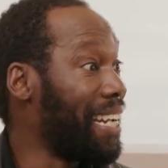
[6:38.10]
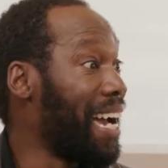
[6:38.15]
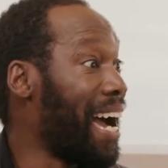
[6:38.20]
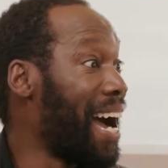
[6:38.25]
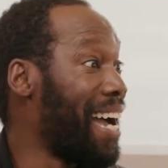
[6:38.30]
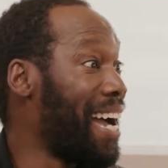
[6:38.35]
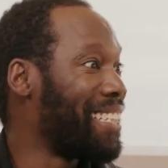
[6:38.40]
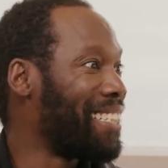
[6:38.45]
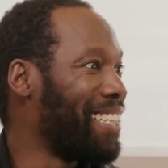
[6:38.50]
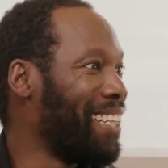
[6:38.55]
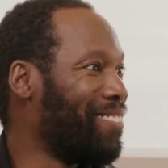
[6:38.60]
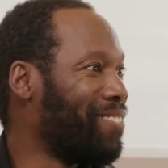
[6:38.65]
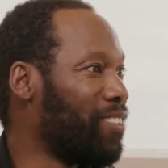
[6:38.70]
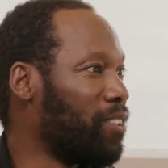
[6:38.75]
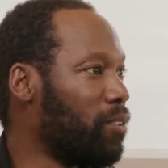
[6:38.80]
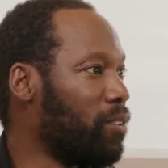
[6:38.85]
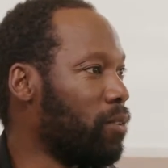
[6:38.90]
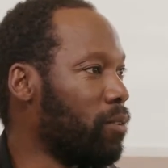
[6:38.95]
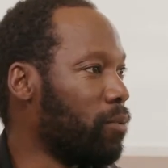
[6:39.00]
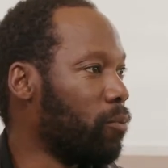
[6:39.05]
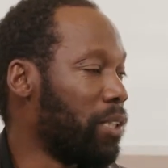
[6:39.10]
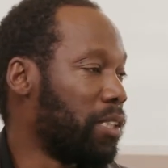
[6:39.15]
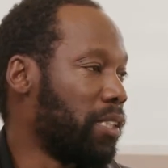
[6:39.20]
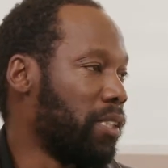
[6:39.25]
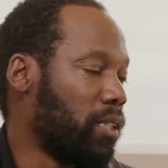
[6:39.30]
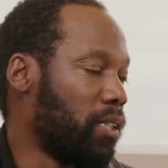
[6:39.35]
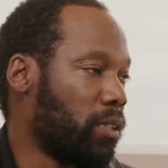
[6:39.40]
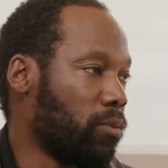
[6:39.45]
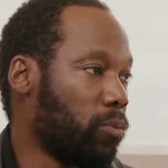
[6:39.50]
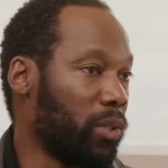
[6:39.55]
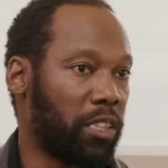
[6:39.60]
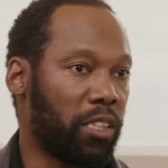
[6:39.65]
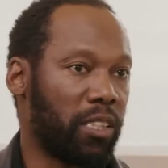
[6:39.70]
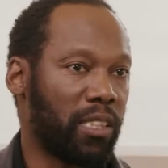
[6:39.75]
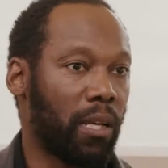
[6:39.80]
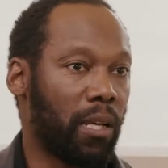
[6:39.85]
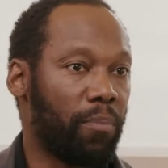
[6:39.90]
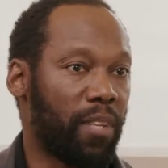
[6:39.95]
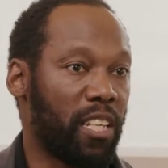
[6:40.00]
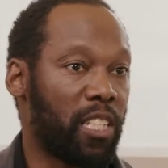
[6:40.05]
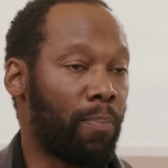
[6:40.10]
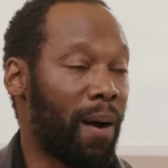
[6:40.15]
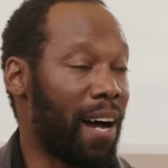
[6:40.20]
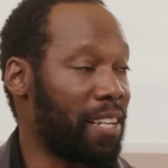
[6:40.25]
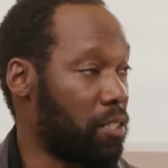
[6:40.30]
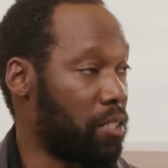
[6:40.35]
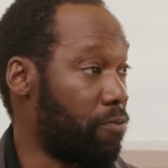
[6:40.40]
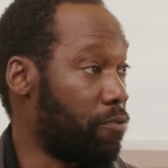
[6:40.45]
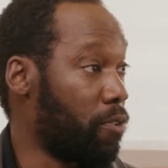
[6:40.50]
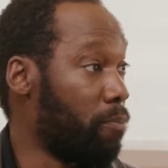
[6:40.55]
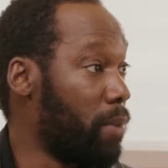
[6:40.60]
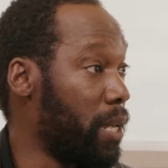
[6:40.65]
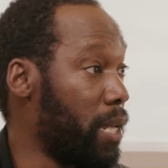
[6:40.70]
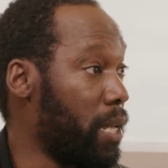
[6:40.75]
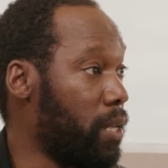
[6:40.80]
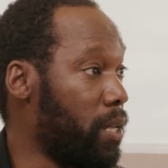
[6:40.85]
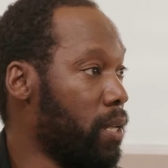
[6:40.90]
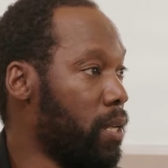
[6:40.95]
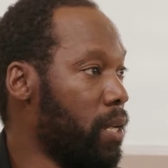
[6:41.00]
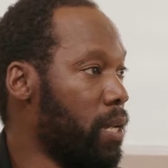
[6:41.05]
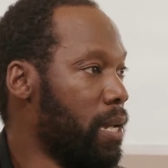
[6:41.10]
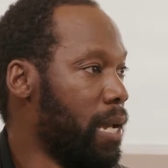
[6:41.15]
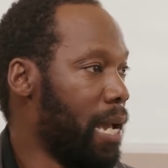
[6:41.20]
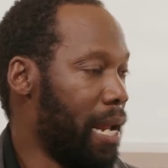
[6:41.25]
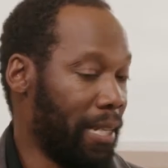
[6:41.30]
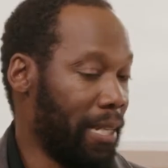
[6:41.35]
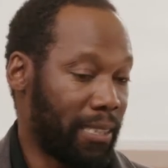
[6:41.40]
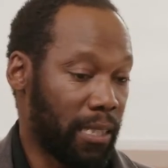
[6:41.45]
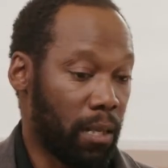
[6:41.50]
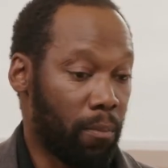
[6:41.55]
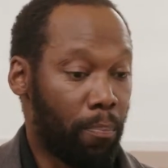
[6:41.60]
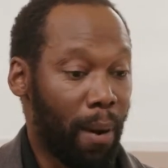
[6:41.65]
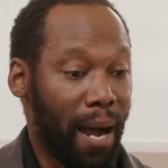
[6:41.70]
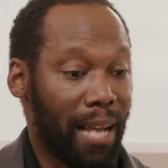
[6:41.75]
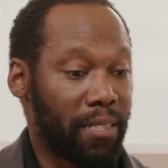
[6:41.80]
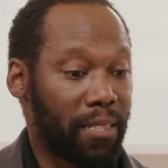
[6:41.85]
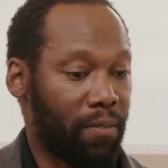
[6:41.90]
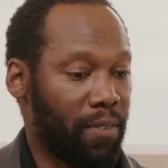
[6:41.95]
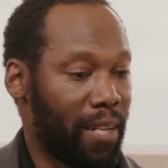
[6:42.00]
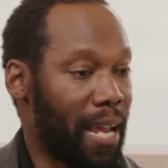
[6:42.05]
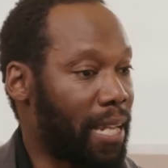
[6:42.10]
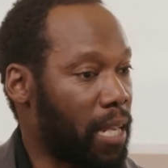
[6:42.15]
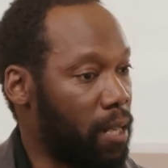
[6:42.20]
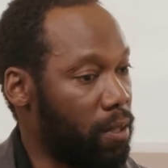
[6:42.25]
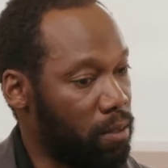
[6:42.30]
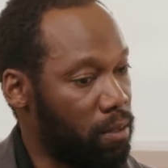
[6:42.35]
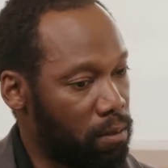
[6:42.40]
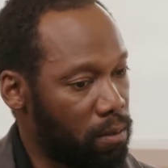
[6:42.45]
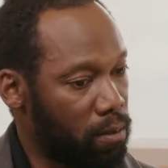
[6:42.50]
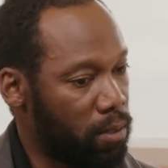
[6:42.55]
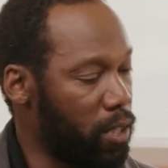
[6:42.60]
the highest level, which is which is something that's positive for me and it's something positive that I can,